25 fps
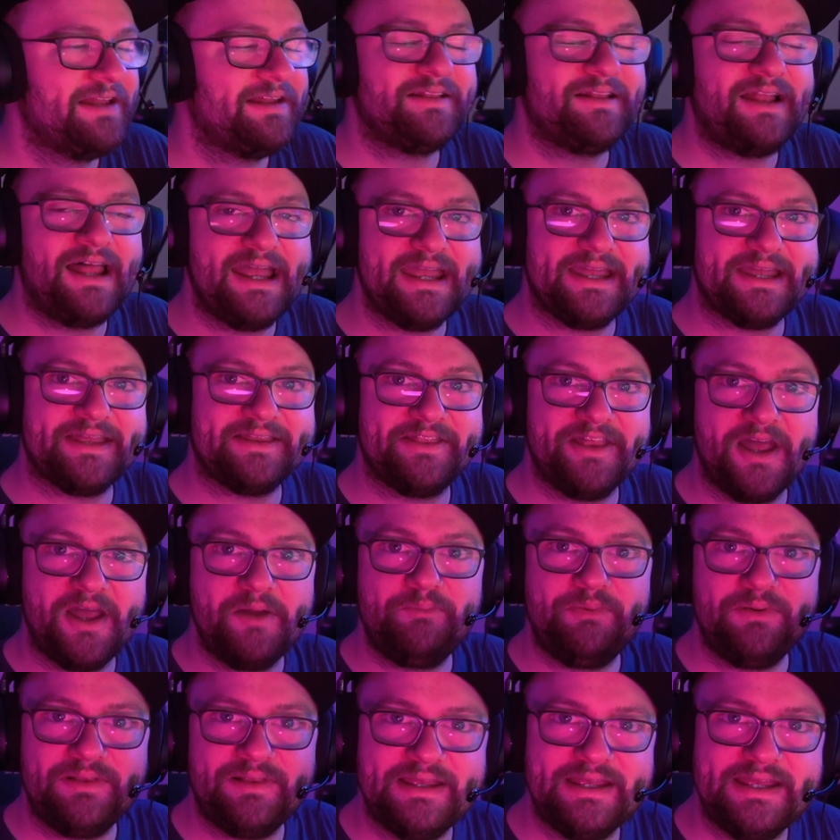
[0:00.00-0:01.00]
like the
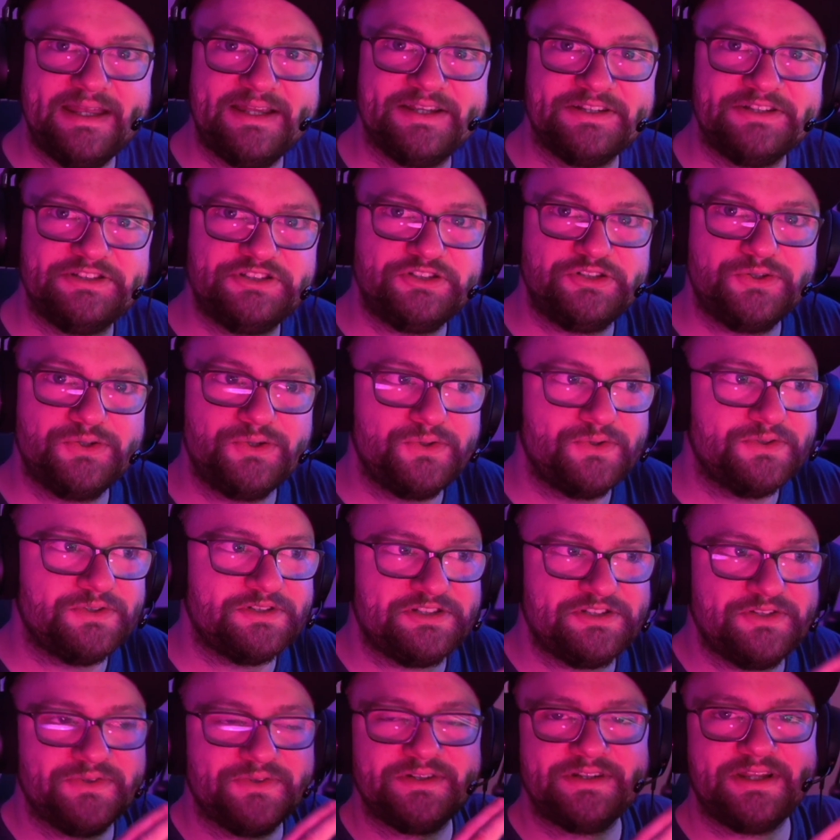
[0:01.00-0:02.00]
ability to
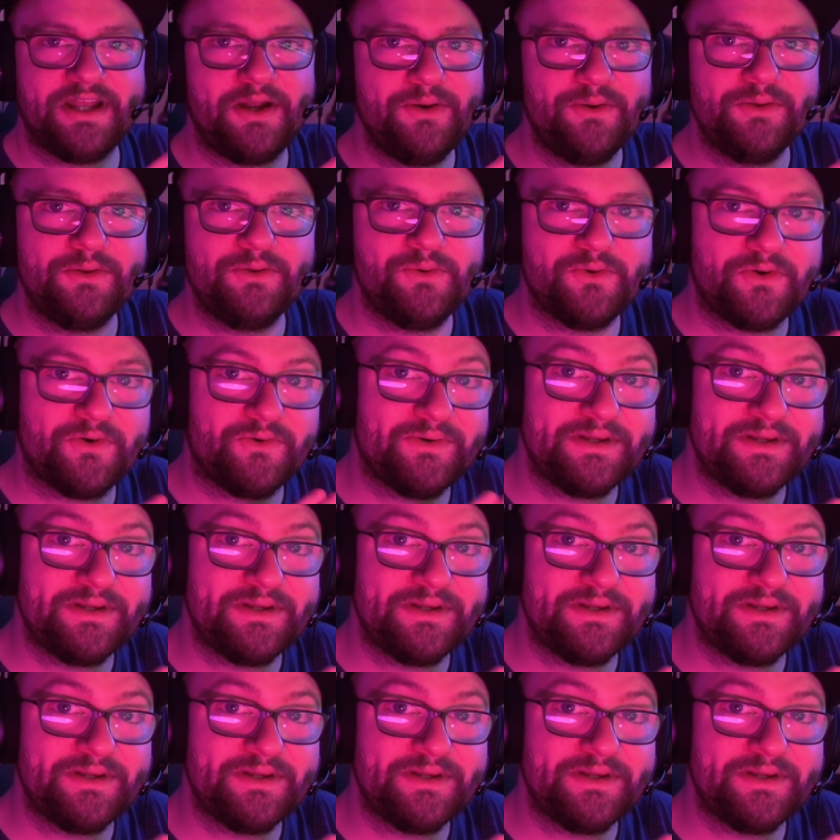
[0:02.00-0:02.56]
choose your download